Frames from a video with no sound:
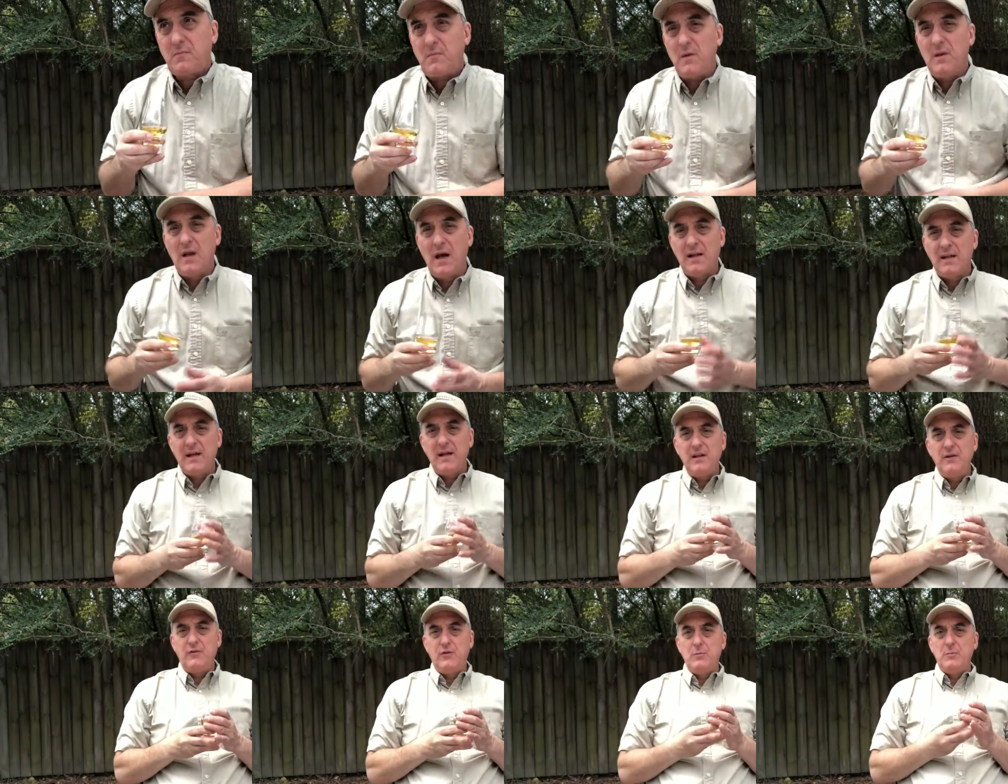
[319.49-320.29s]
not
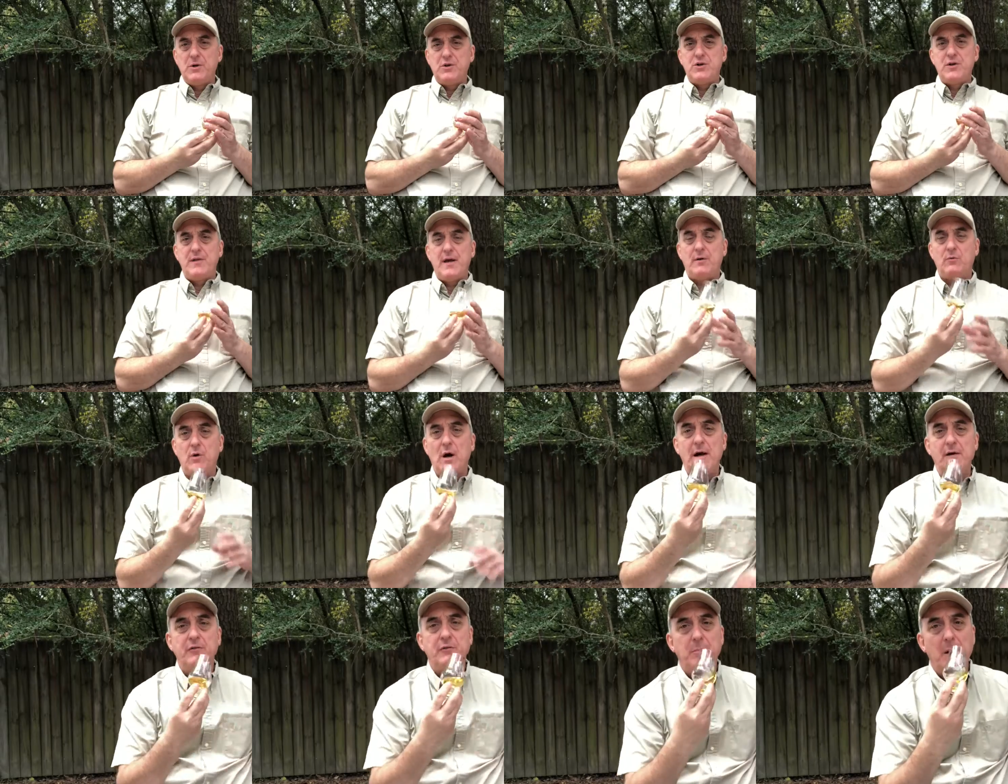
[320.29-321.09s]
getting too much of that
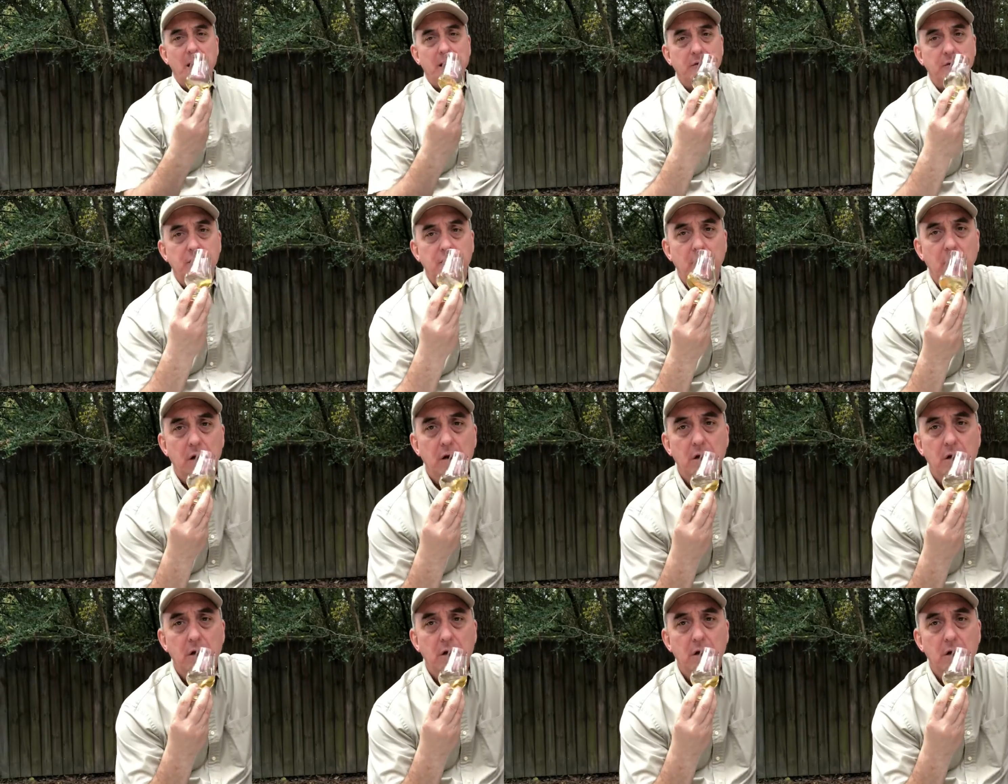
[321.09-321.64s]
rye spice.